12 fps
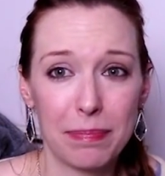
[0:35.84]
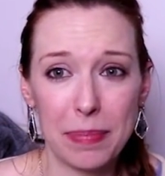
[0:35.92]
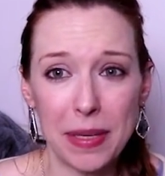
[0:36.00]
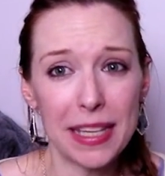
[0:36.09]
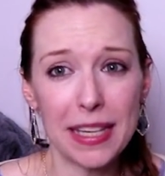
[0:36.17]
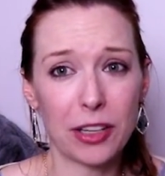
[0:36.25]

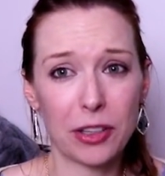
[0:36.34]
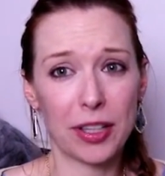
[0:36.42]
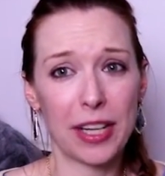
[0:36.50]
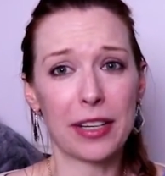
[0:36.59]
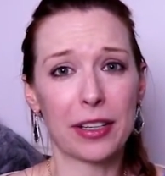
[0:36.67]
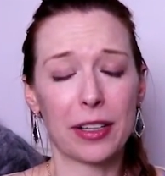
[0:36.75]
be a
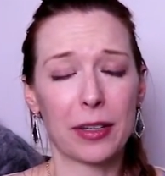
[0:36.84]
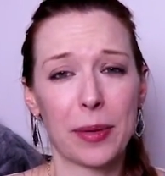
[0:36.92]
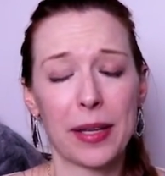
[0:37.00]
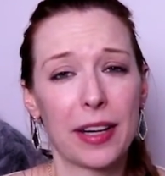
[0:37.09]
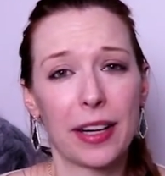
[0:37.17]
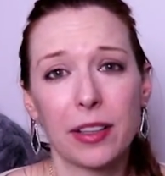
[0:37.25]
creator in a
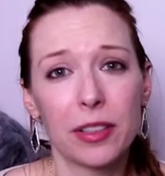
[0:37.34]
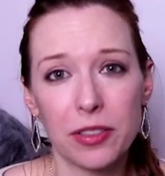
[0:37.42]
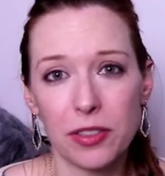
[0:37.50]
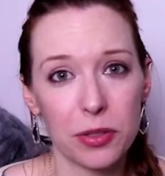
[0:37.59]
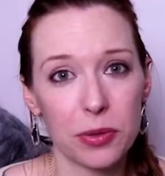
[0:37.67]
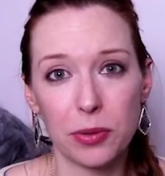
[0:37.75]
way that I
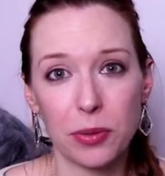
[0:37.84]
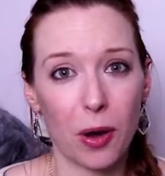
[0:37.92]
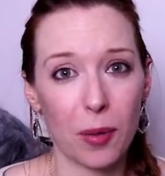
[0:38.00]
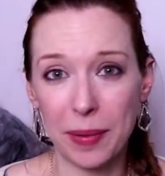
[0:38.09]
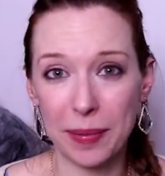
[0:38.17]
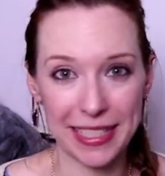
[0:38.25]
couldn't do
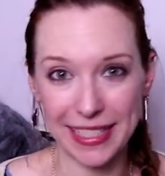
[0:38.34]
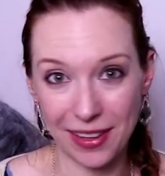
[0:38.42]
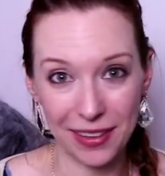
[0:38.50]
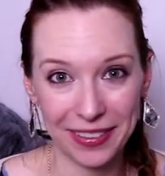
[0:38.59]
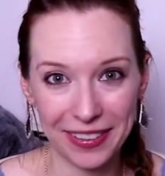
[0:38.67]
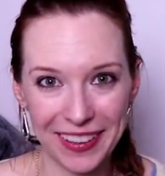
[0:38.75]
all by
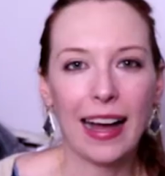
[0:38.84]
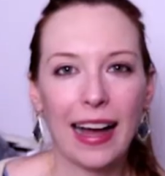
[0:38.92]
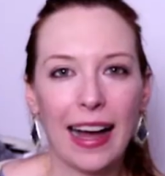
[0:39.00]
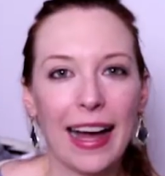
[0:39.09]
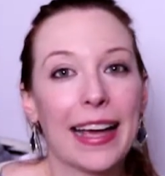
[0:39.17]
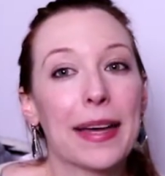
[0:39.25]
myself.
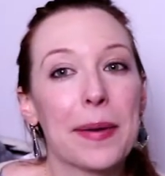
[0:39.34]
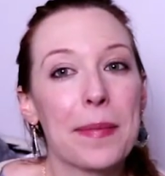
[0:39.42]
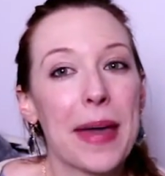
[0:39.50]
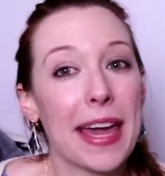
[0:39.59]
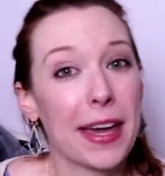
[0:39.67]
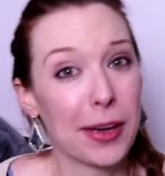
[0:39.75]
I
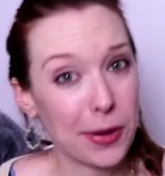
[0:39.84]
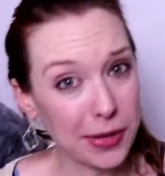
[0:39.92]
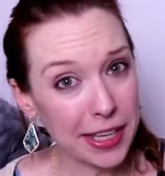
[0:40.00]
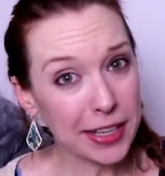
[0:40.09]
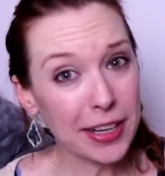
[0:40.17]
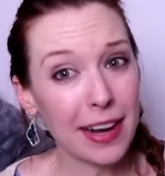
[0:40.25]
am a
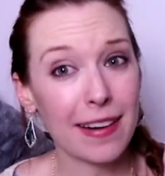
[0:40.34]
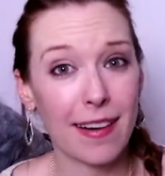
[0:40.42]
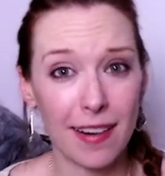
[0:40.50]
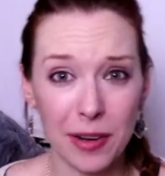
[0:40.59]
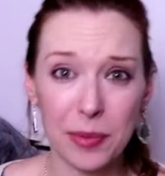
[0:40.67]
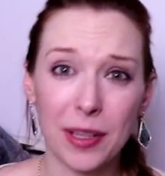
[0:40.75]
go-getter and a
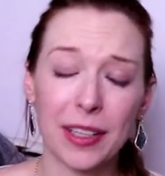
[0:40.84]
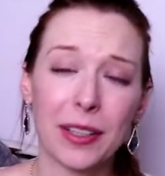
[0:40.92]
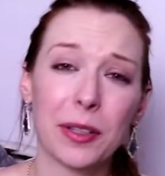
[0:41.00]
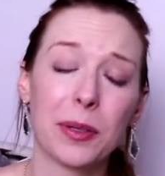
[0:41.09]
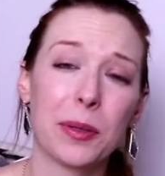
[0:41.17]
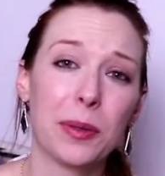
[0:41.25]
hard
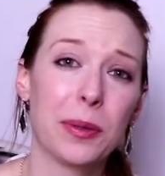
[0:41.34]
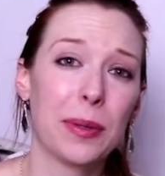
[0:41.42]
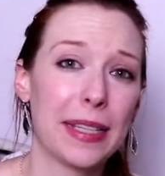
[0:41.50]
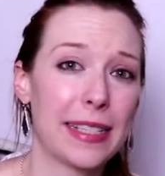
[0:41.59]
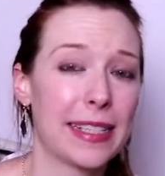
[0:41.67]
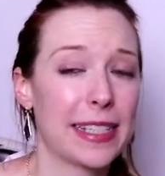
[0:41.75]
worker who
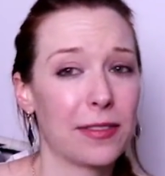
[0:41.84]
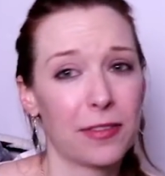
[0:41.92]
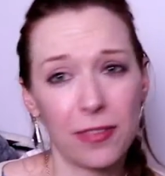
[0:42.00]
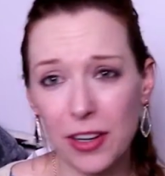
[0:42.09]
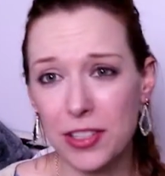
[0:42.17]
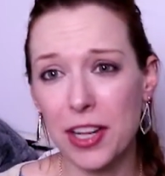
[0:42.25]
is in
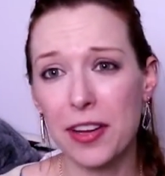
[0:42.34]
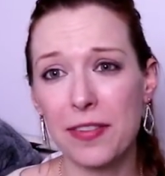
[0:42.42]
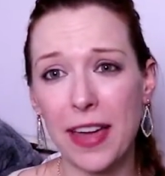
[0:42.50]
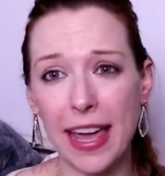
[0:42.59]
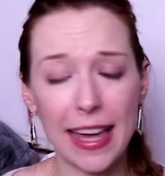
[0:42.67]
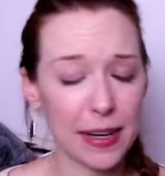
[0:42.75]
front
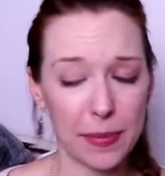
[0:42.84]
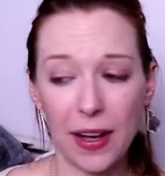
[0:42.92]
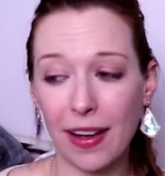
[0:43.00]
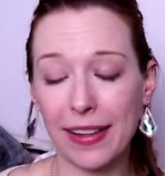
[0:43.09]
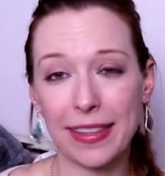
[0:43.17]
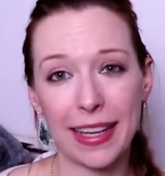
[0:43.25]
of and
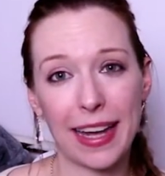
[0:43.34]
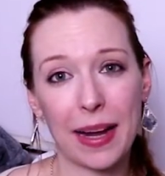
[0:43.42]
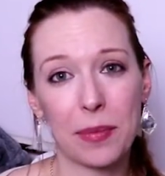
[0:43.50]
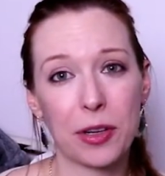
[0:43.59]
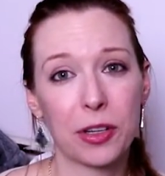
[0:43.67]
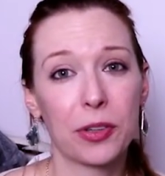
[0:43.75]
behind the
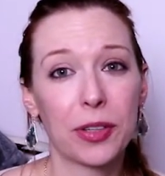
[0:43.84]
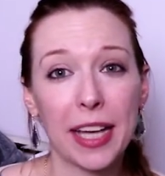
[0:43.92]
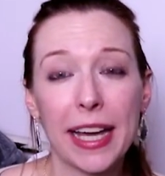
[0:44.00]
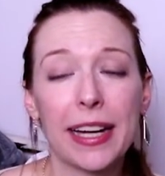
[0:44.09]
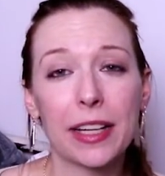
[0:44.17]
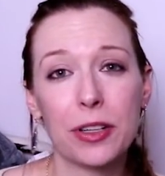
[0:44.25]
camera
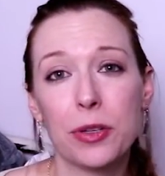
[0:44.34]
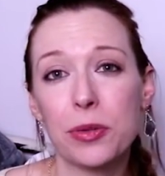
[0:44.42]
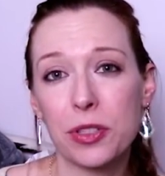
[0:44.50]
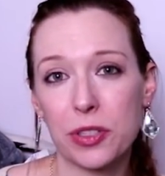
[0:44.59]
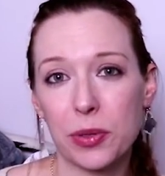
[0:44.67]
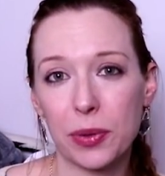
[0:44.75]
creating new
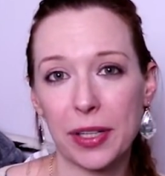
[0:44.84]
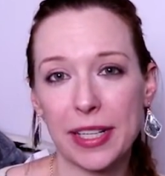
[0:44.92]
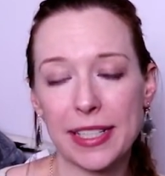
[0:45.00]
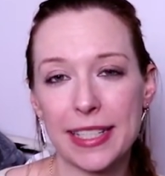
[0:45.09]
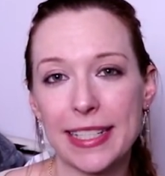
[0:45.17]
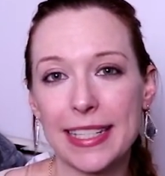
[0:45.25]

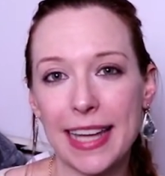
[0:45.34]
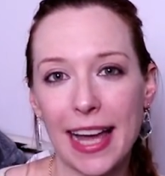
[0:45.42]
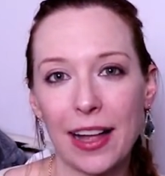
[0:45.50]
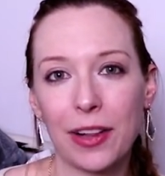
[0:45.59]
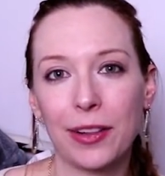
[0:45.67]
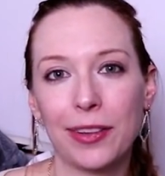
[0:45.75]
stories to
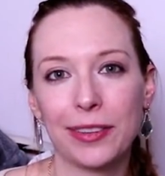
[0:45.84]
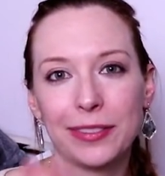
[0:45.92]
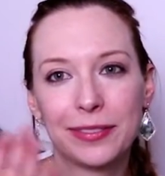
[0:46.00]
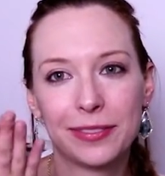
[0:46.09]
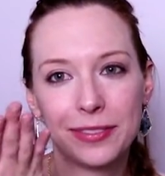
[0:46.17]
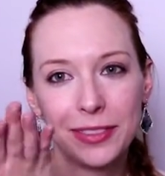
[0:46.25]
tell
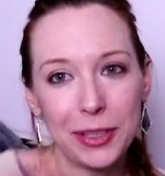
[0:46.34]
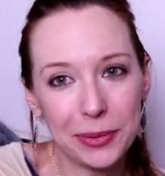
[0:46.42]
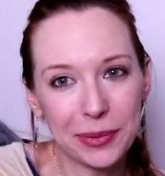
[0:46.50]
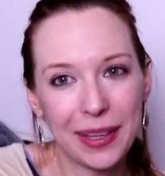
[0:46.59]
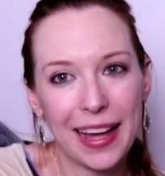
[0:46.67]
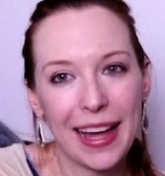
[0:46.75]
you.